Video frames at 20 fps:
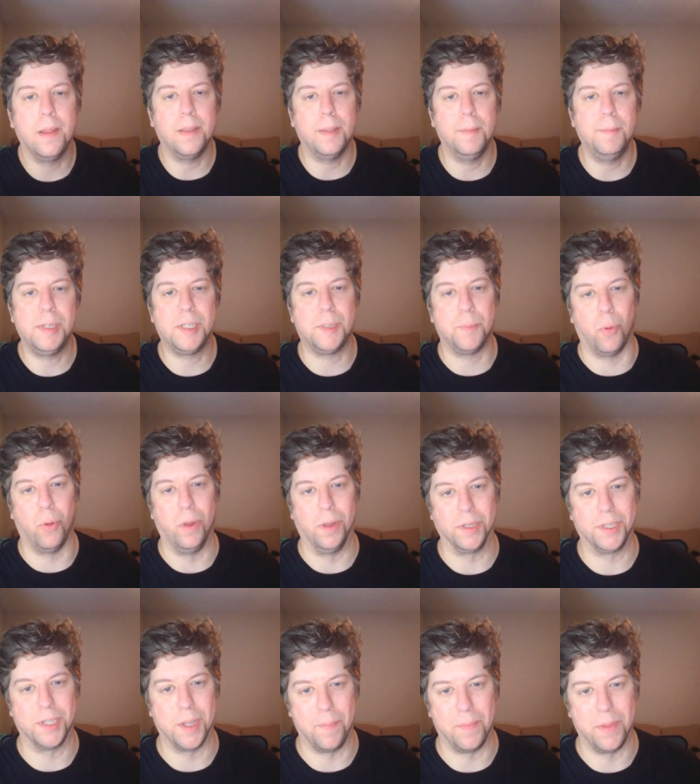Let me spoil
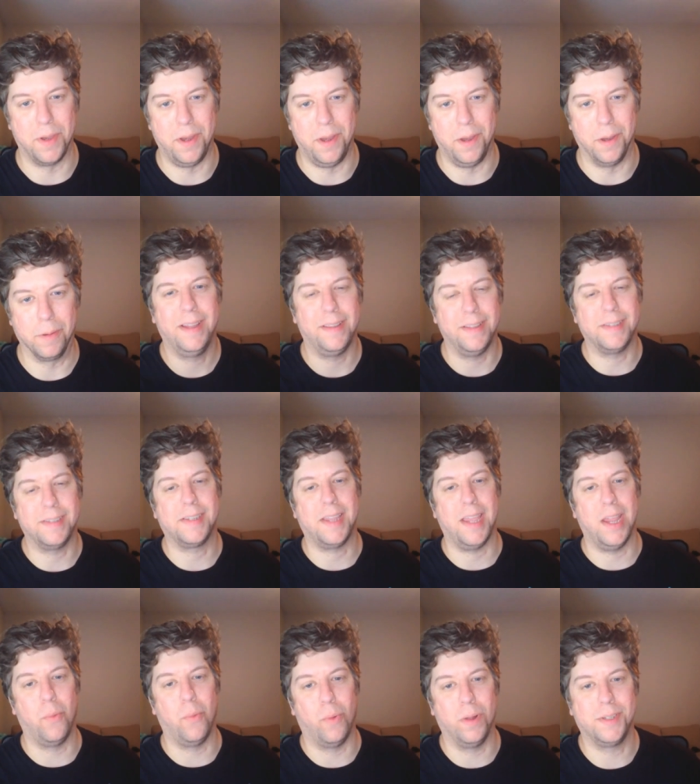something here. This
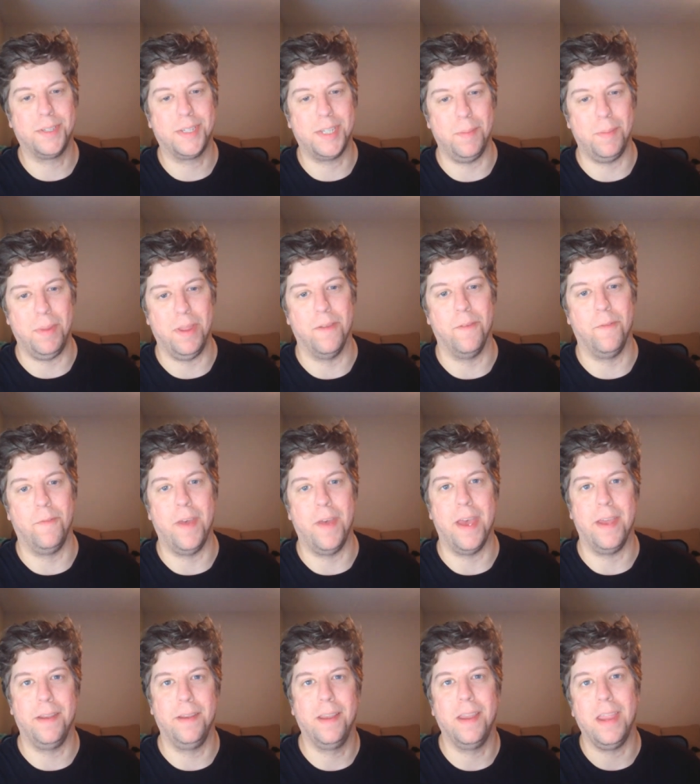kid wants to be a
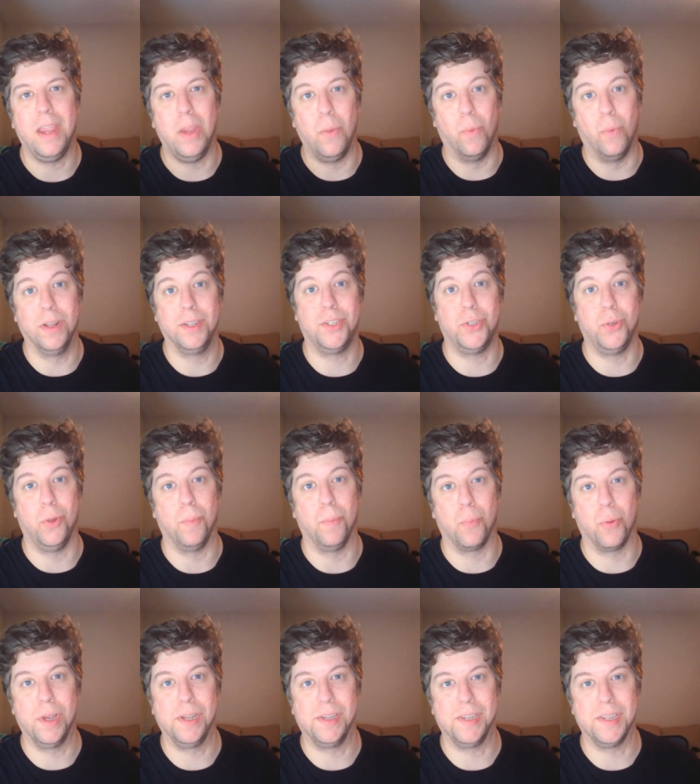vet. He wants to
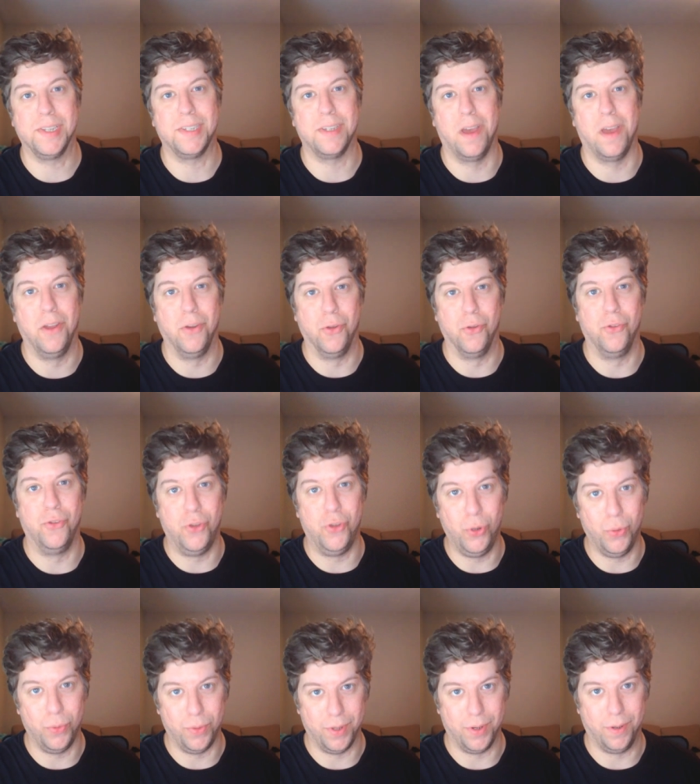apprentice under
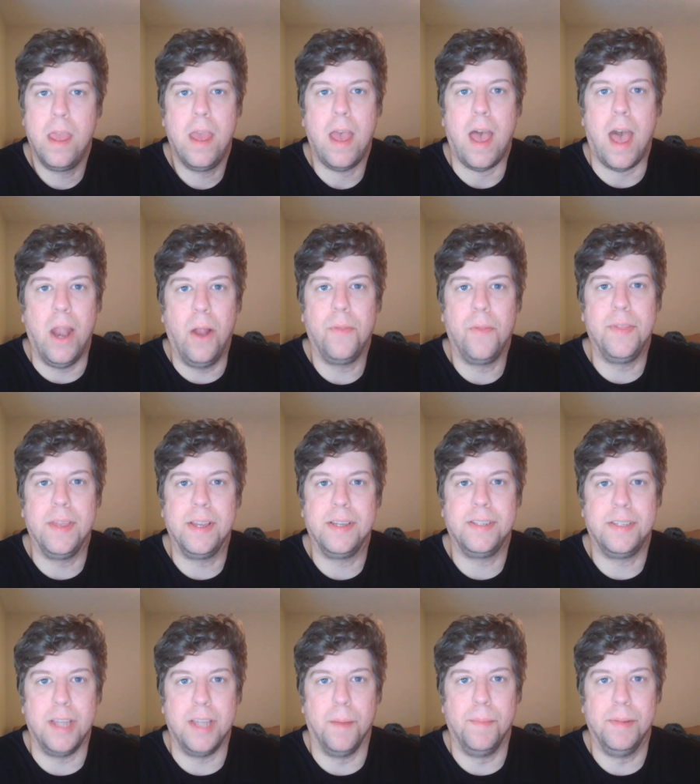Dolittle. I don't think
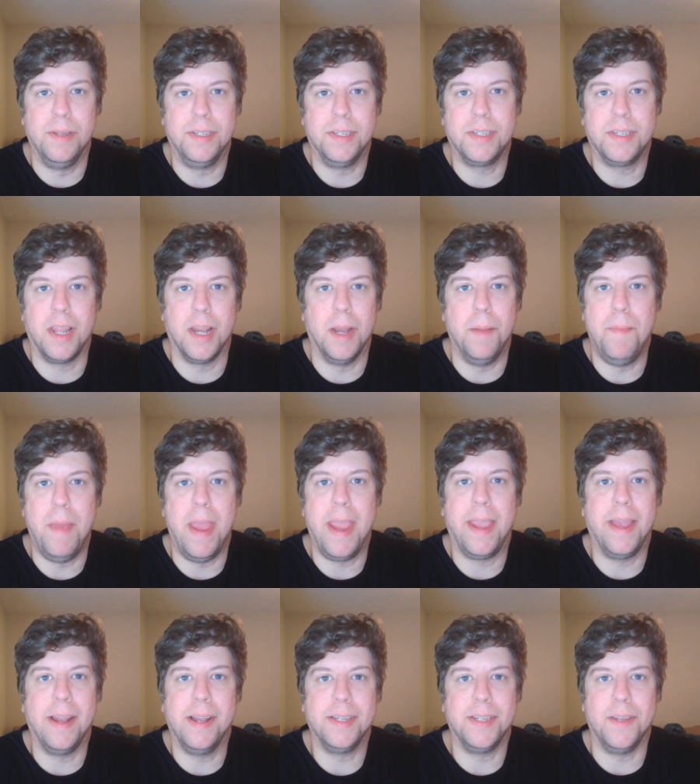Stubbins is going to
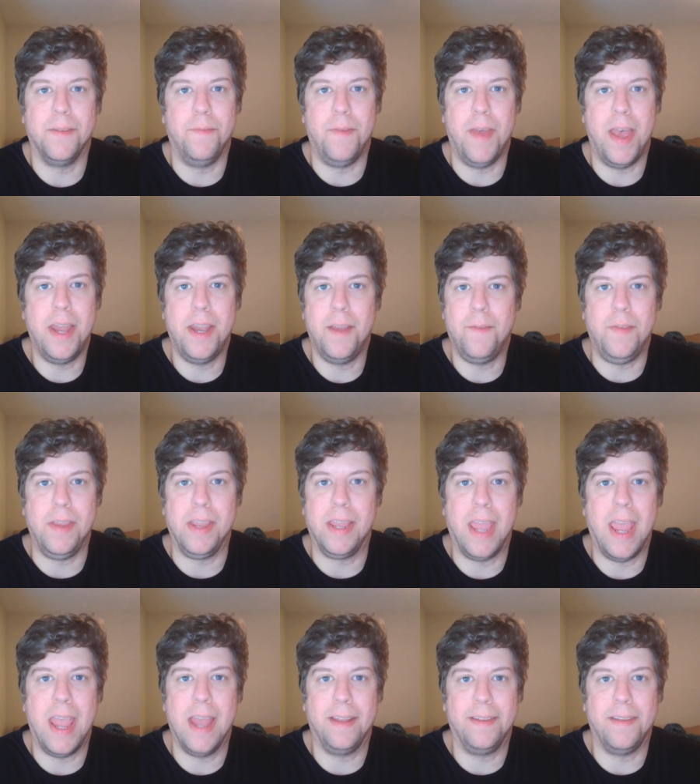make it as a vet if he
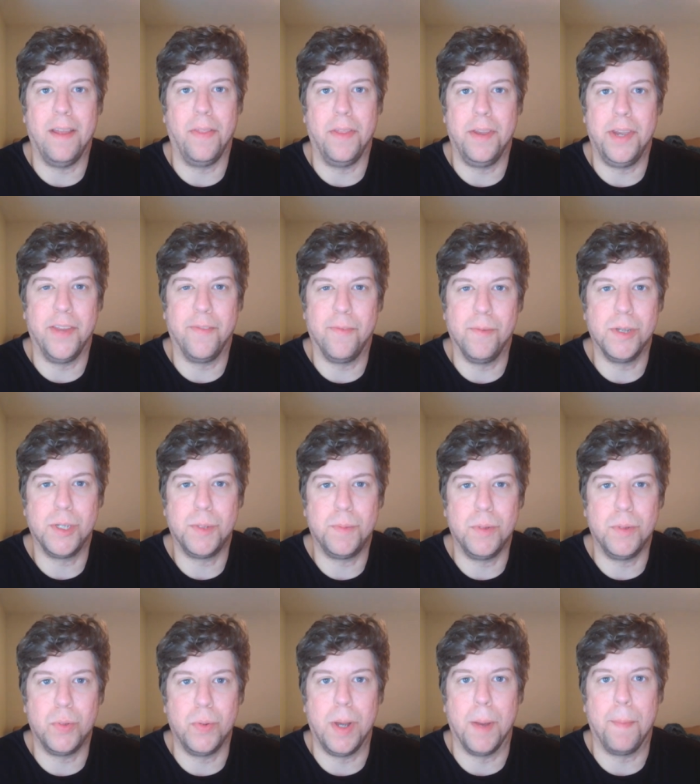can't tell the difference
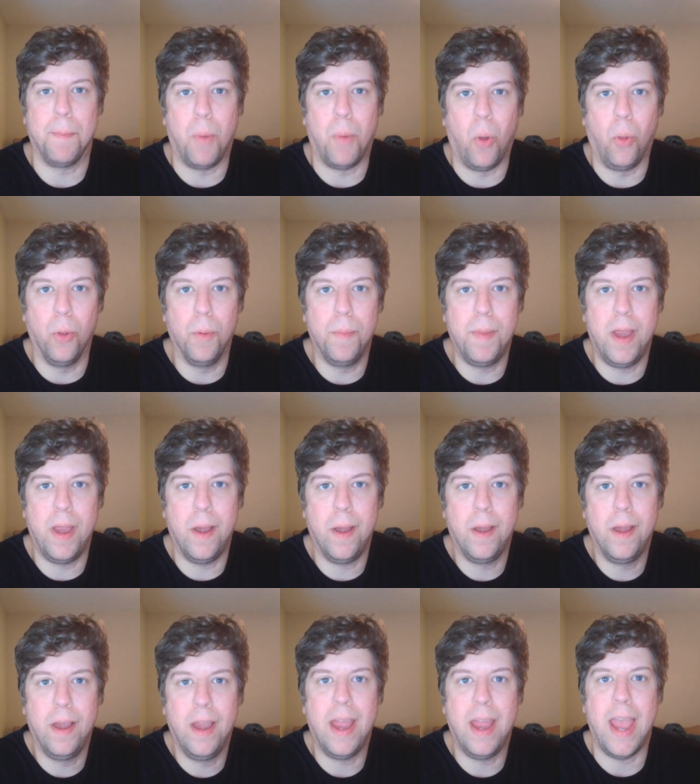between a polar
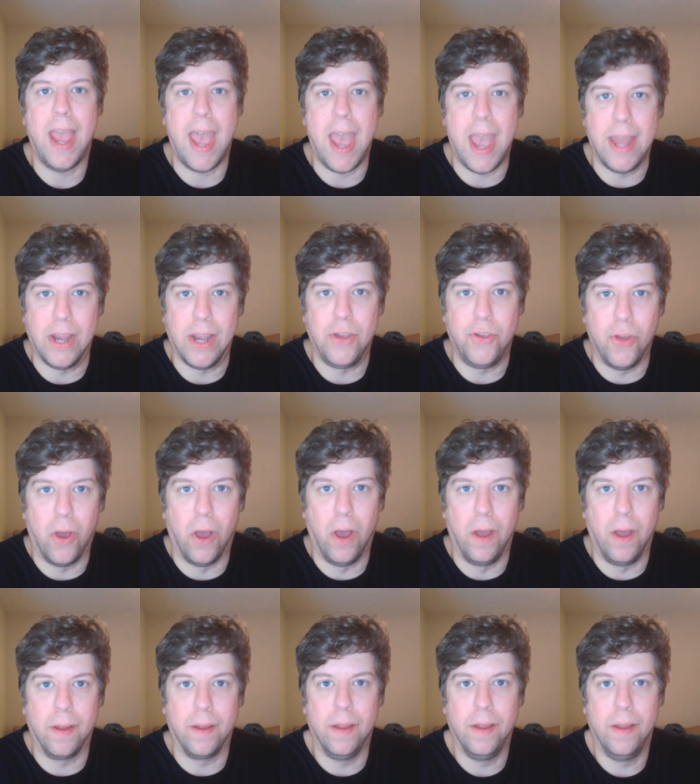bear and a
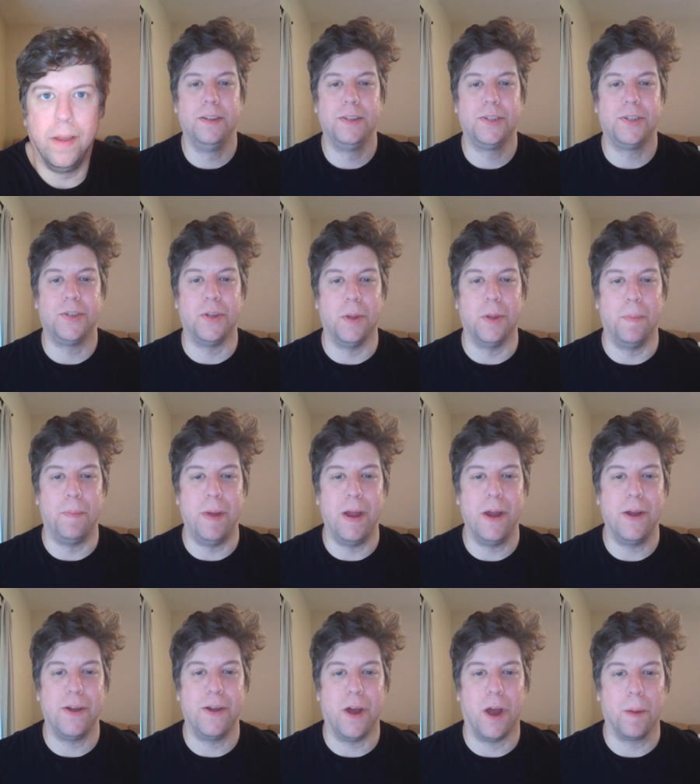dog. So the
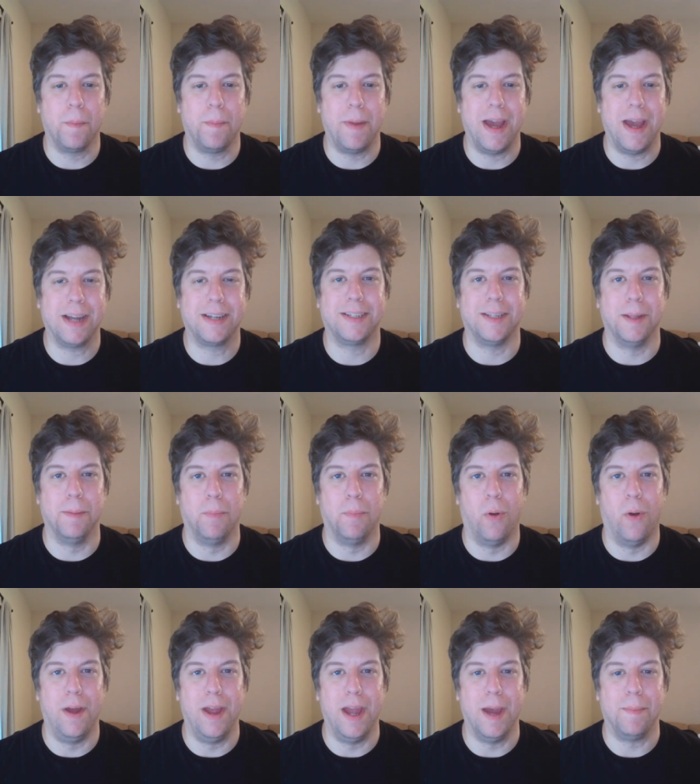bear dog backs the
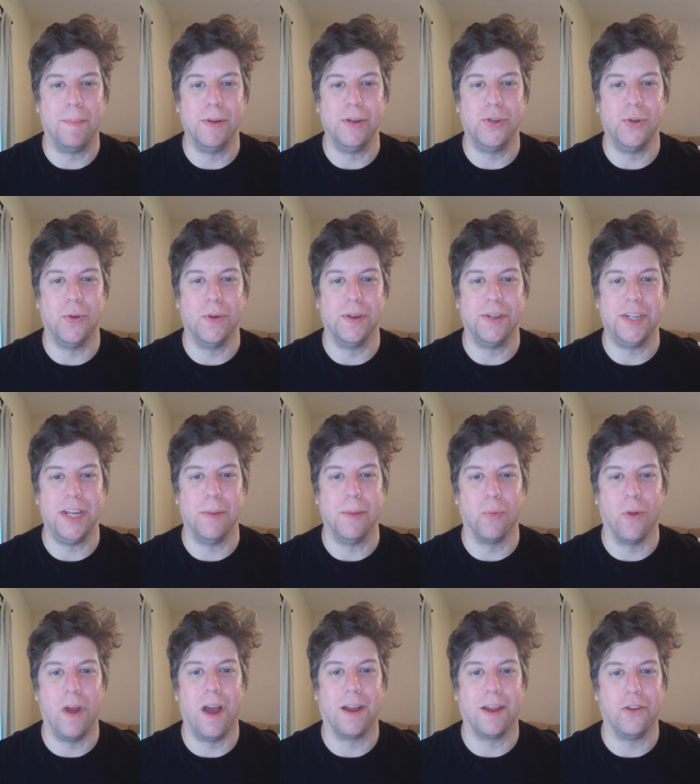boy up into a Team
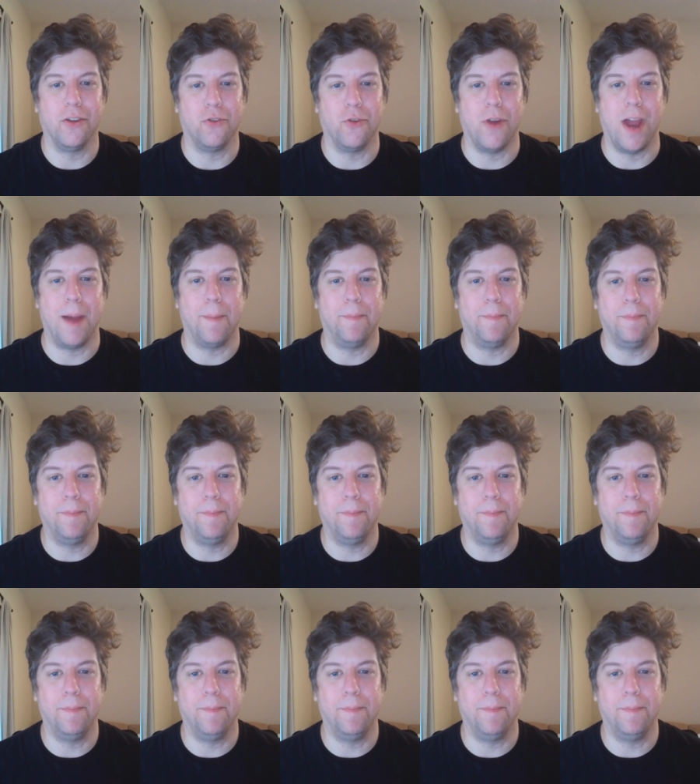Rocket trap.